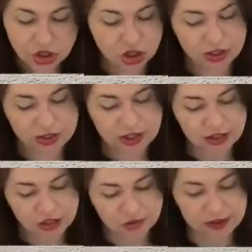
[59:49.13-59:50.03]
Did you know that they're
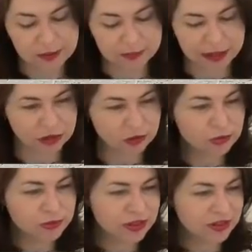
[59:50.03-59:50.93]
doing a
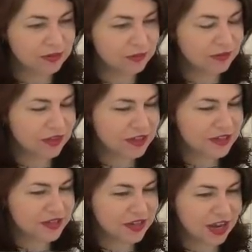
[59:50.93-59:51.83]
bundle with
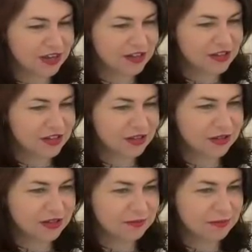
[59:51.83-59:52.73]
this and
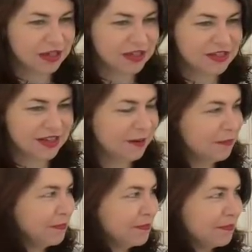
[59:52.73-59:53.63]
the mini skim?